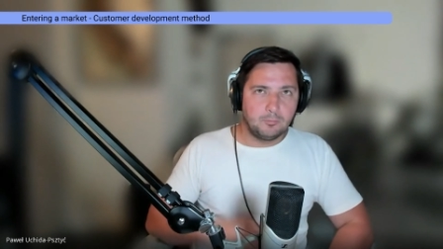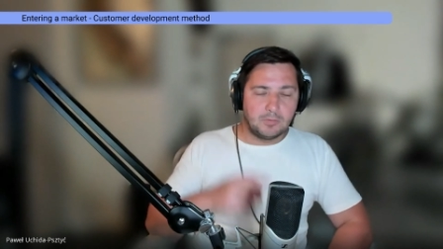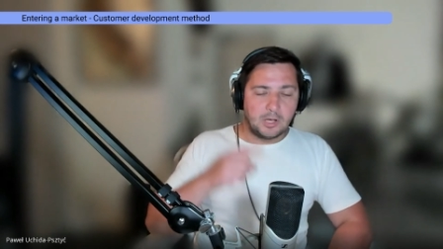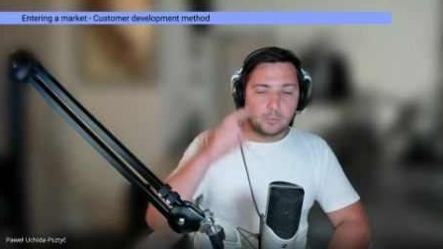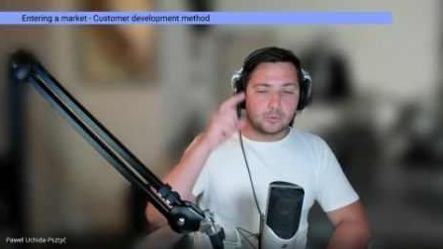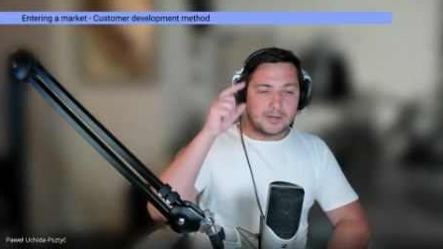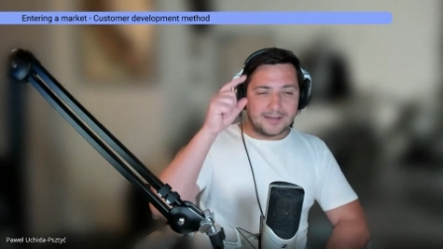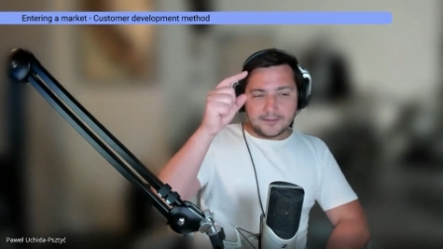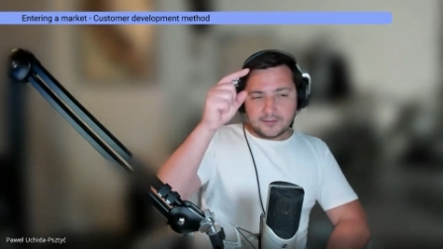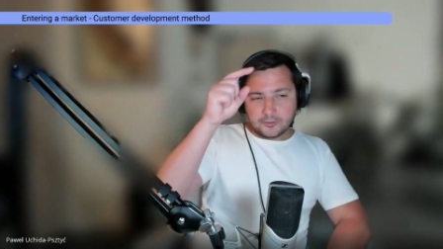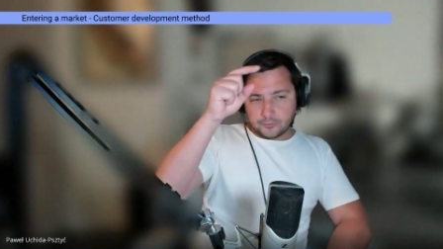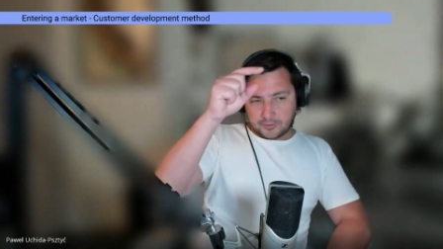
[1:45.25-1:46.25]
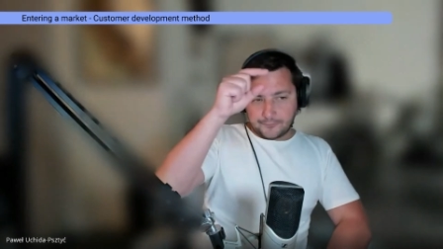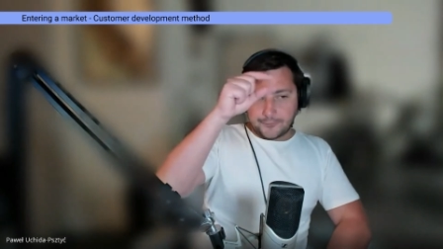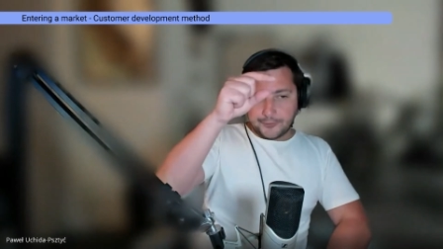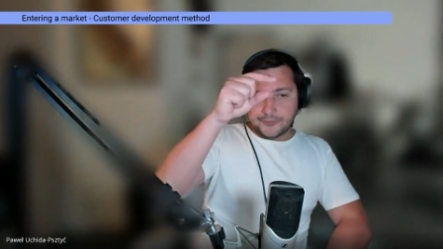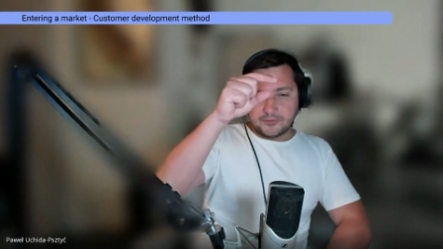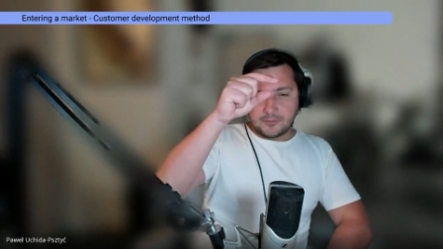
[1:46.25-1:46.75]
Related to the
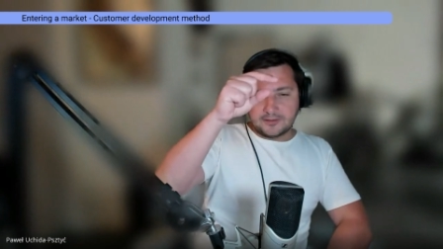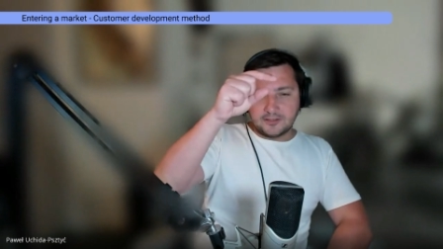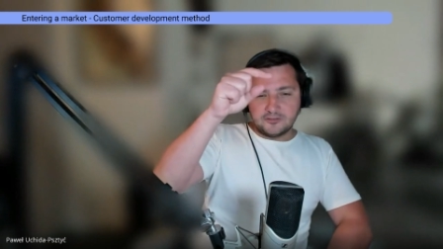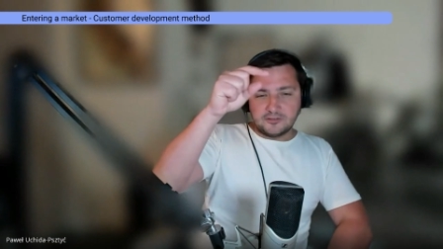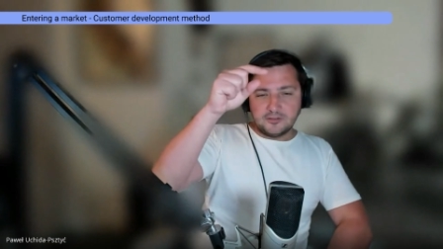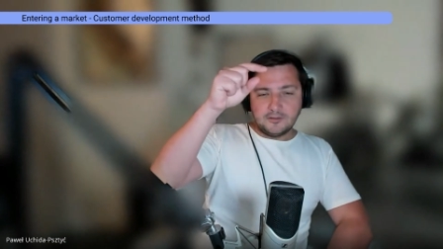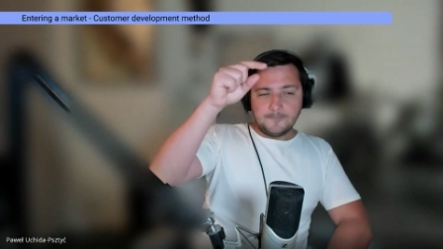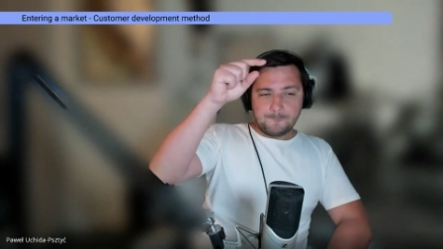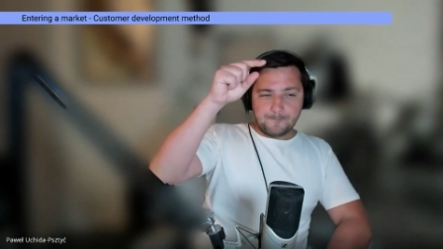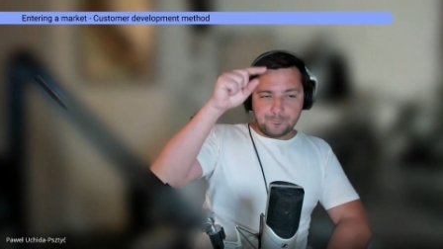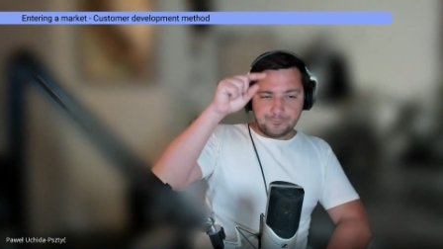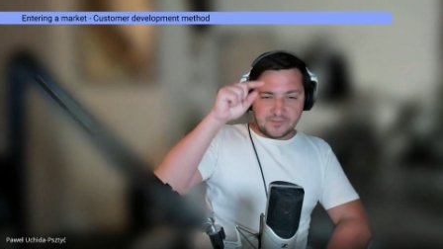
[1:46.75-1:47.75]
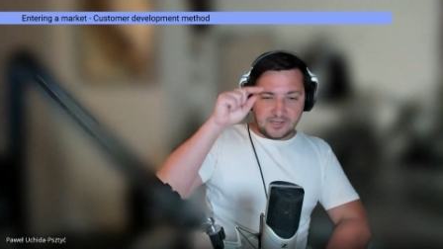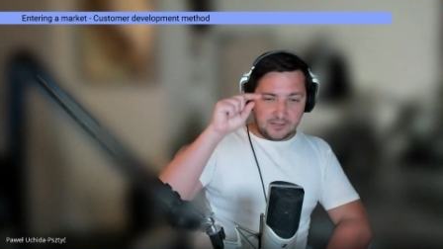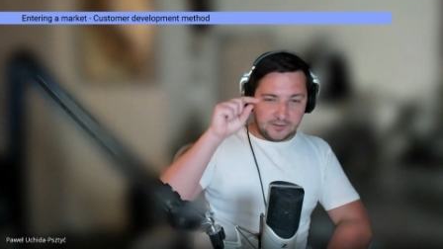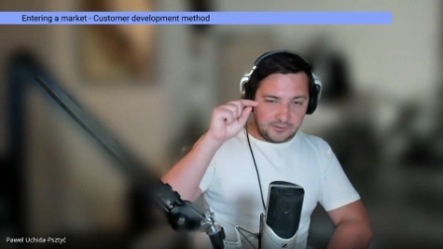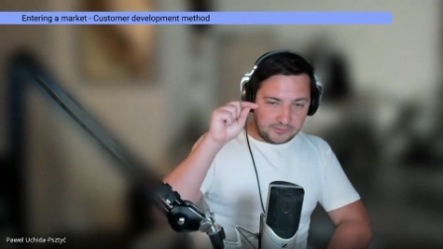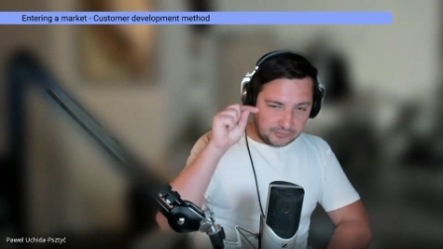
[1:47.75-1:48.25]
first strategy
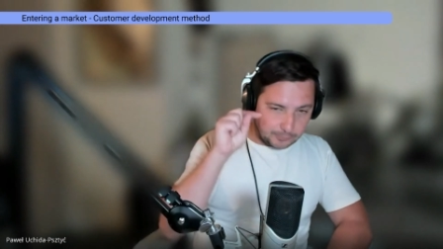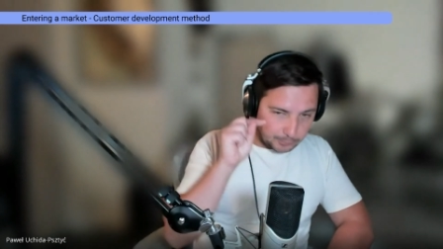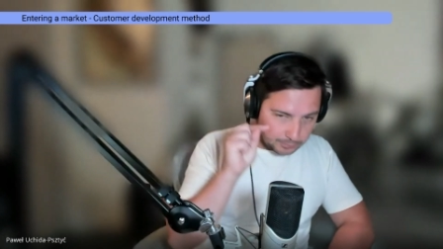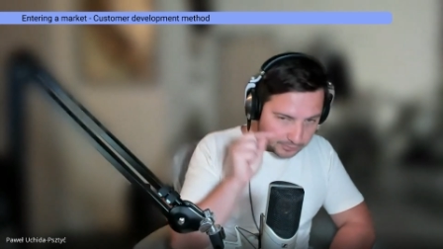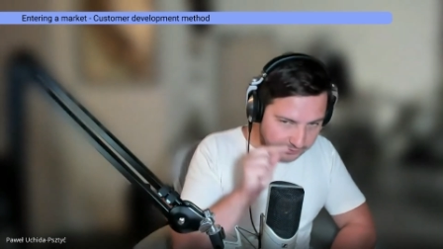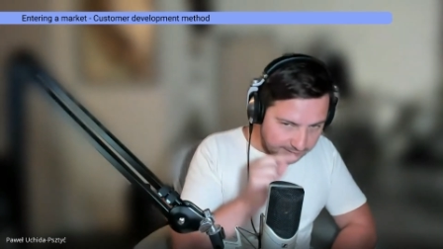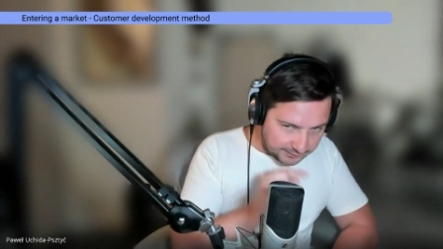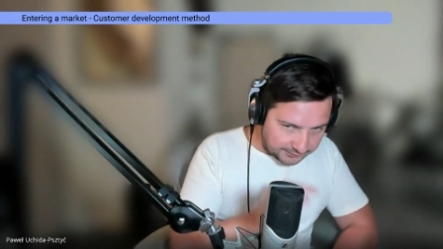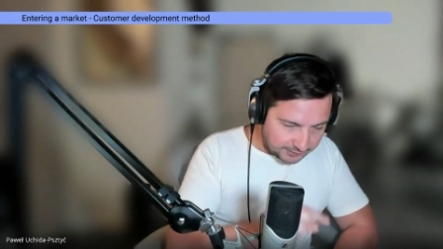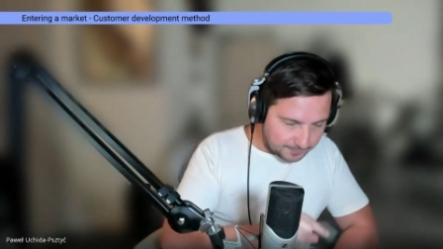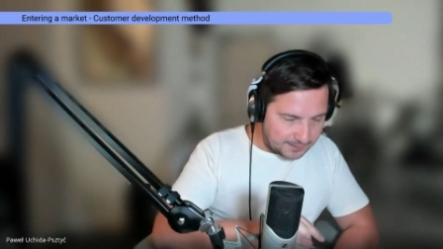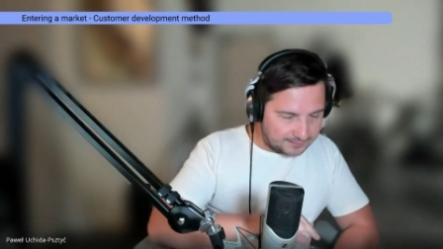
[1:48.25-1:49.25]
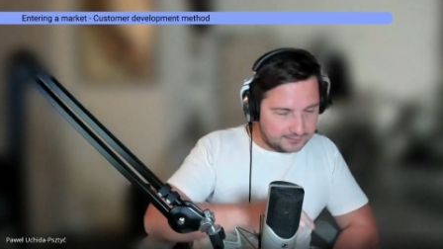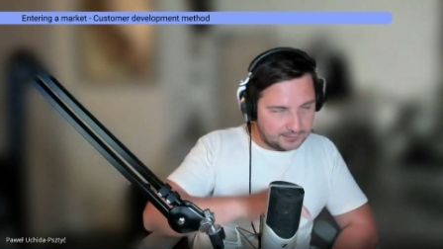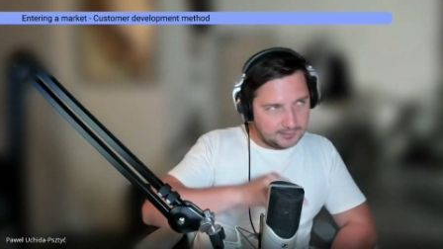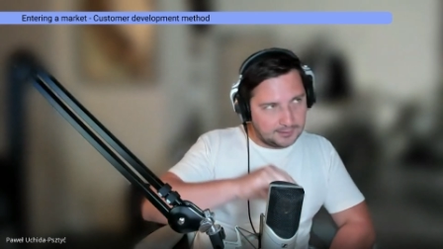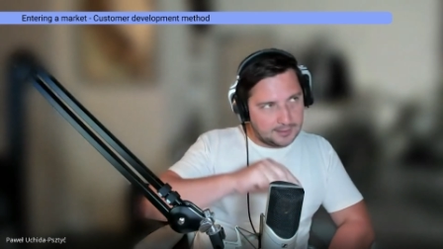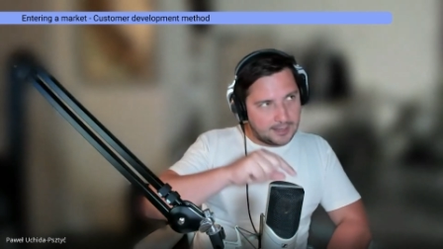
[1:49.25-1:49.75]
is
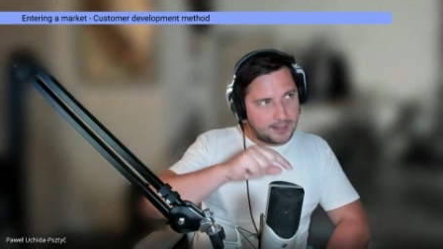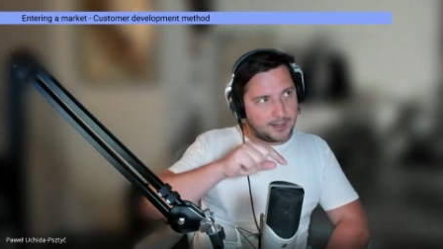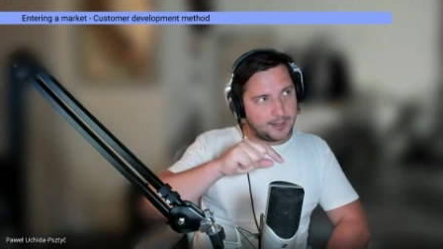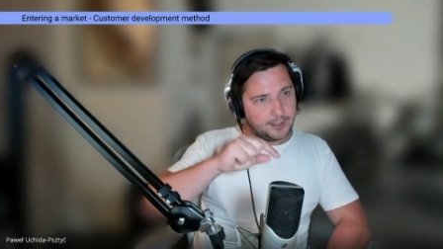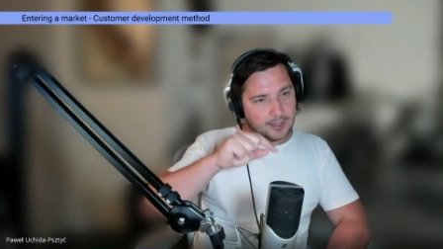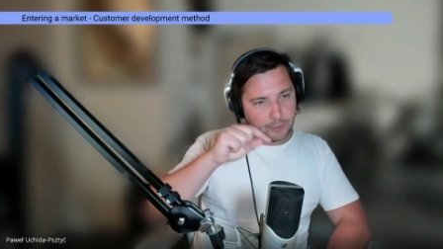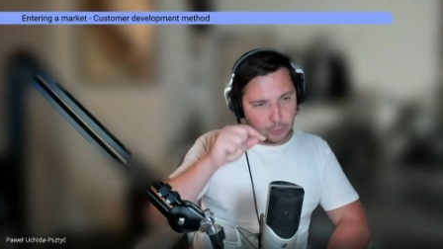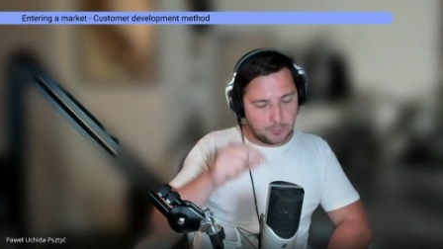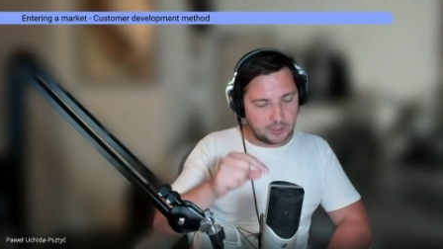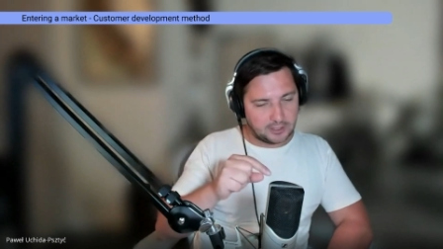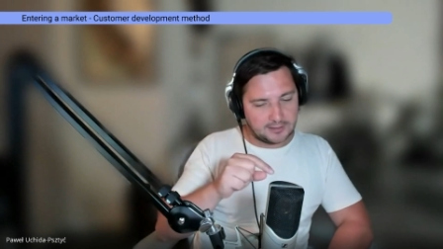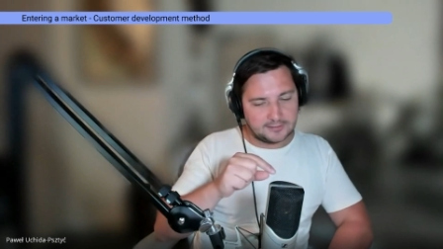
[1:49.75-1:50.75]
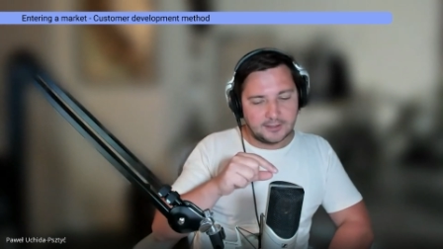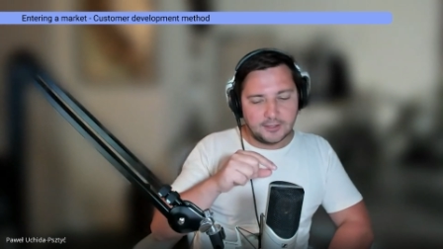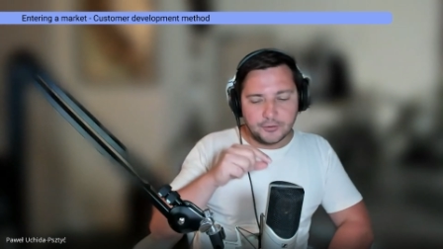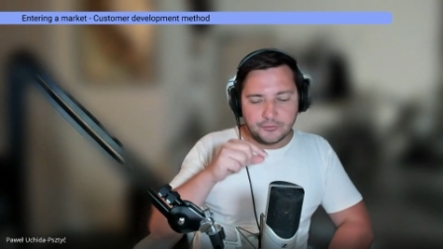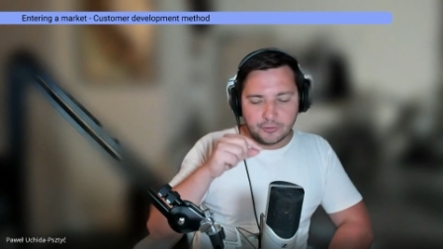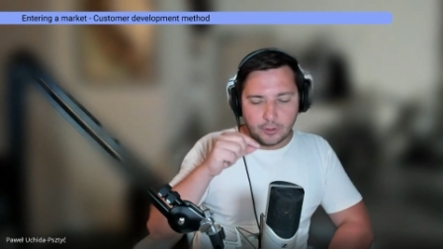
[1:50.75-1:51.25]
re-segmenting a new market.
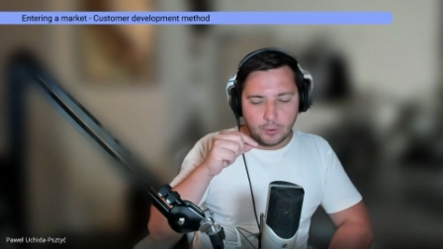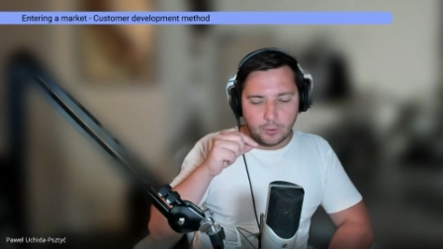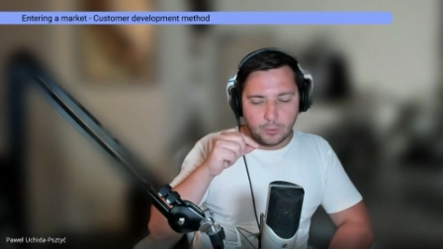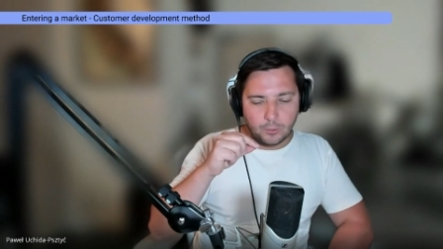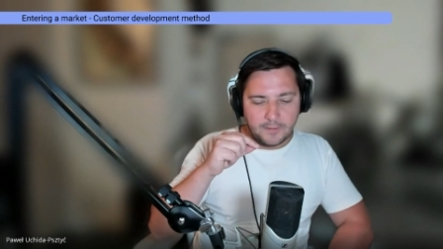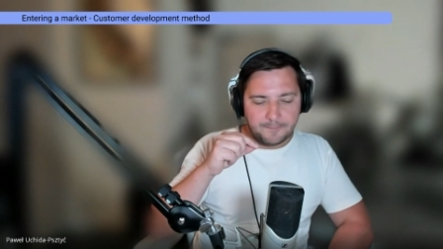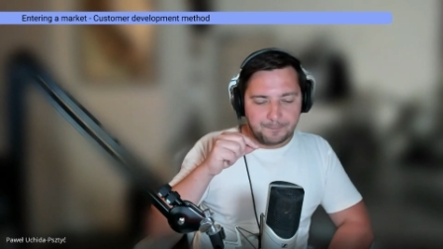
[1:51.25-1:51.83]
So